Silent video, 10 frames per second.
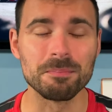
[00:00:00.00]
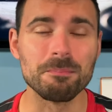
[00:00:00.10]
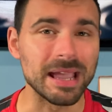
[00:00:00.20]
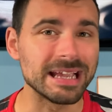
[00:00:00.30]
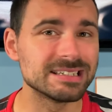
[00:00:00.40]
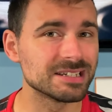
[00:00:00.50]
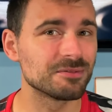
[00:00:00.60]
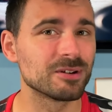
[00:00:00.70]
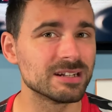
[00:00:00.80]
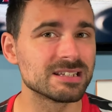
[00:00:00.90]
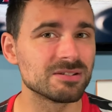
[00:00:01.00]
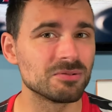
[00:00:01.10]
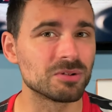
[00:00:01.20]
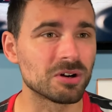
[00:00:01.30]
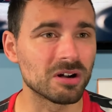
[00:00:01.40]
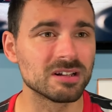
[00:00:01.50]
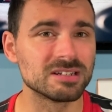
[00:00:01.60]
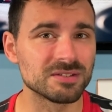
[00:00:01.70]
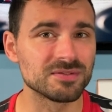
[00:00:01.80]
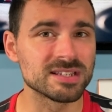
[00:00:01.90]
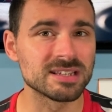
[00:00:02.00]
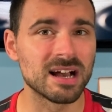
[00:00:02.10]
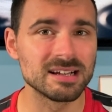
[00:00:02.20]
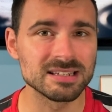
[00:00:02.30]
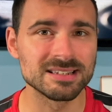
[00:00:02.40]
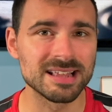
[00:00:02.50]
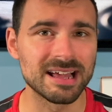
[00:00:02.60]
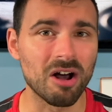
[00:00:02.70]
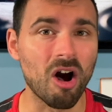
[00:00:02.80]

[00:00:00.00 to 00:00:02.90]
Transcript: The main difference, regardless of size, is that